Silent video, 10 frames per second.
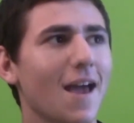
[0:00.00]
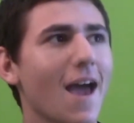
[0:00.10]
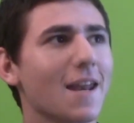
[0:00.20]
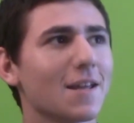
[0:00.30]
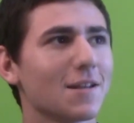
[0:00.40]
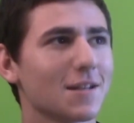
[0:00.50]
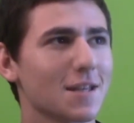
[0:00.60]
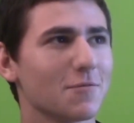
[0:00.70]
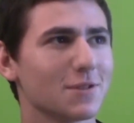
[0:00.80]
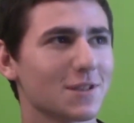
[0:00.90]
And
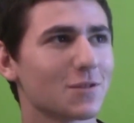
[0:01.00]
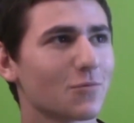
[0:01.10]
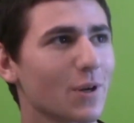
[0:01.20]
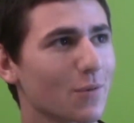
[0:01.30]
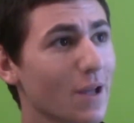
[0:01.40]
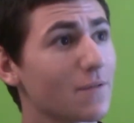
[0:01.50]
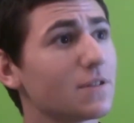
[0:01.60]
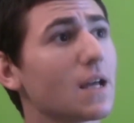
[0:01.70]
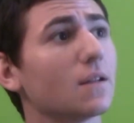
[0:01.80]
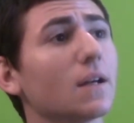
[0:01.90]
it was this weird way of
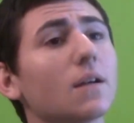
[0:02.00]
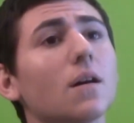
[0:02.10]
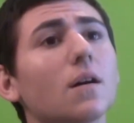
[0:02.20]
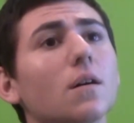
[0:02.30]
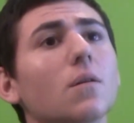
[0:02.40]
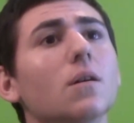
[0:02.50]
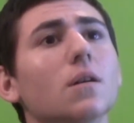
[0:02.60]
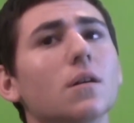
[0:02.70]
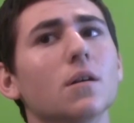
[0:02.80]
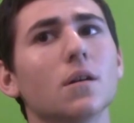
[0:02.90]
saying oh,
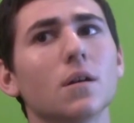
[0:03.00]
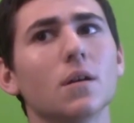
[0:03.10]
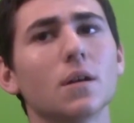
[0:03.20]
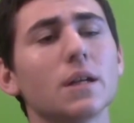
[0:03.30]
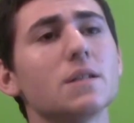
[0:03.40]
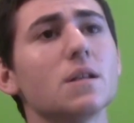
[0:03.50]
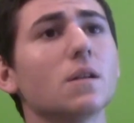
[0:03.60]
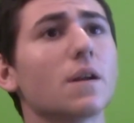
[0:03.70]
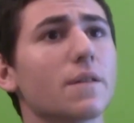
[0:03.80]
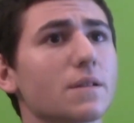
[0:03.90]
he's seen a
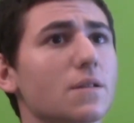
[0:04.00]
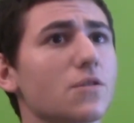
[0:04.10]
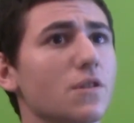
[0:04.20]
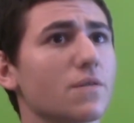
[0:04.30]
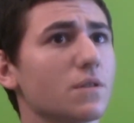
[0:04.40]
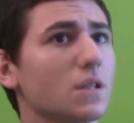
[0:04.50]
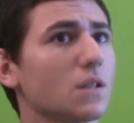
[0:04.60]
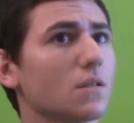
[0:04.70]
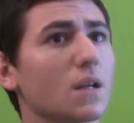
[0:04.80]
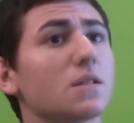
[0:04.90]
lot of things I shouldn't have
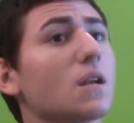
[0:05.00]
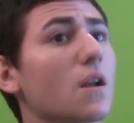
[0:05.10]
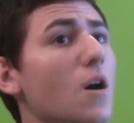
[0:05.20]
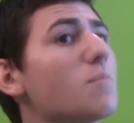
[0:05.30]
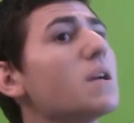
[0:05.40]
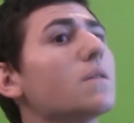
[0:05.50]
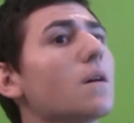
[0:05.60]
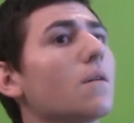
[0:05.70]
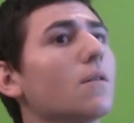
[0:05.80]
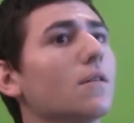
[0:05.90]
seen. That's not on me
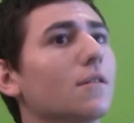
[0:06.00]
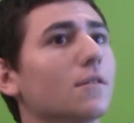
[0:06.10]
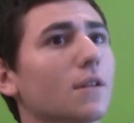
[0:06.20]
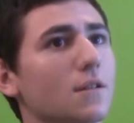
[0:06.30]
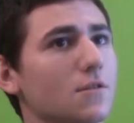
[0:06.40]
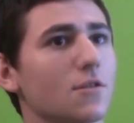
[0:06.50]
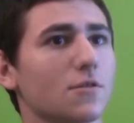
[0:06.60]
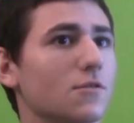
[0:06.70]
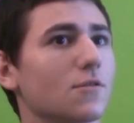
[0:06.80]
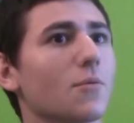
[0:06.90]
though. That's
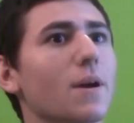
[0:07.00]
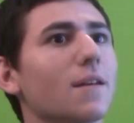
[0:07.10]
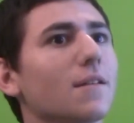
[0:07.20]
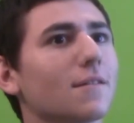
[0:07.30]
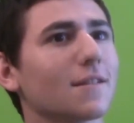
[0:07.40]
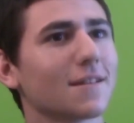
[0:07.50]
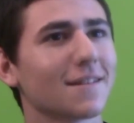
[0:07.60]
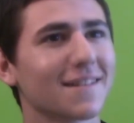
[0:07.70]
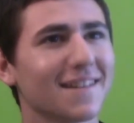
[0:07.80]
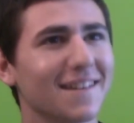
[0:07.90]
just the way it is.
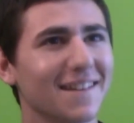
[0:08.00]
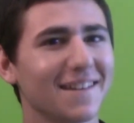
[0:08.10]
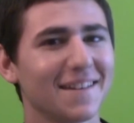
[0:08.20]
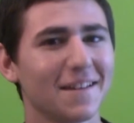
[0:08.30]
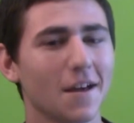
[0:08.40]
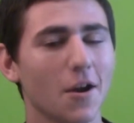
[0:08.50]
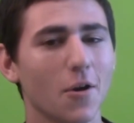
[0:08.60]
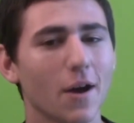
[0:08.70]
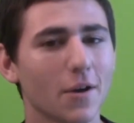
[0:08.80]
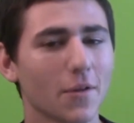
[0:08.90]
I don't
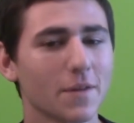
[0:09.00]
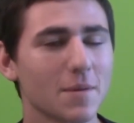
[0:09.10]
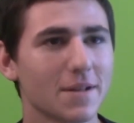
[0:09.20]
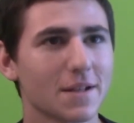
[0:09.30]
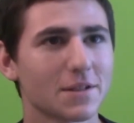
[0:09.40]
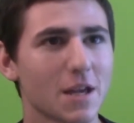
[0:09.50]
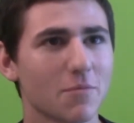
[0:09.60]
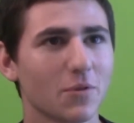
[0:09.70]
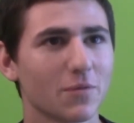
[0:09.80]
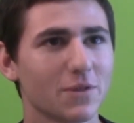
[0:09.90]
know. I don't think my dad's
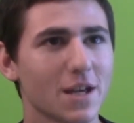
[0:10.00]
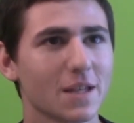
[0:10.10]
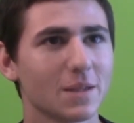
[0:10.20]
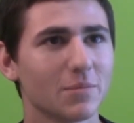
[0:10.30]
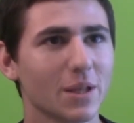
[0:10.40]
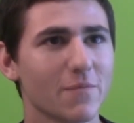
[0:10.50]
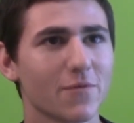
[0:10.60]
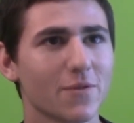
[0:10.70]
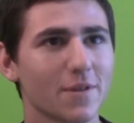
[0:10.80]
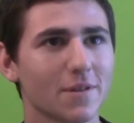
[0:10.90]
capable of taking the blame
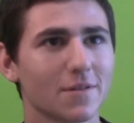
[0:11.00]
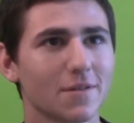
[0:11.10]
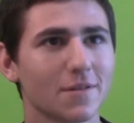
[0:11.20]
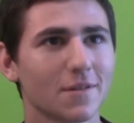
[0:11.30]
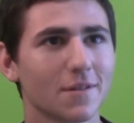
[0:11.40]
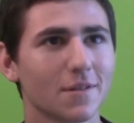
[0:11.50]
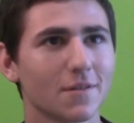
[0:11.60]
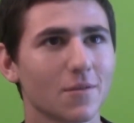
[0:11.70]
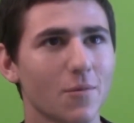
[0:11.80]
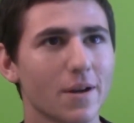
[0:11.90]
for things
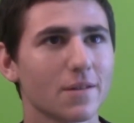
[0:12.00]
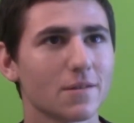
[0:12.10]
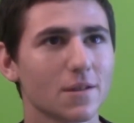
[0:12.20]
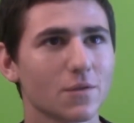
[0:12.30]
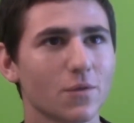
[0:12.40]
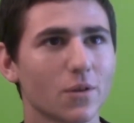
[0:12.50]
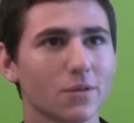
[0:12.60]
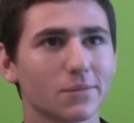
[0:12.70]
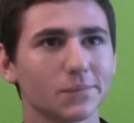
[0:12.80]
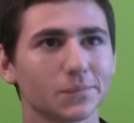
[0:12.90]
when it's his fault.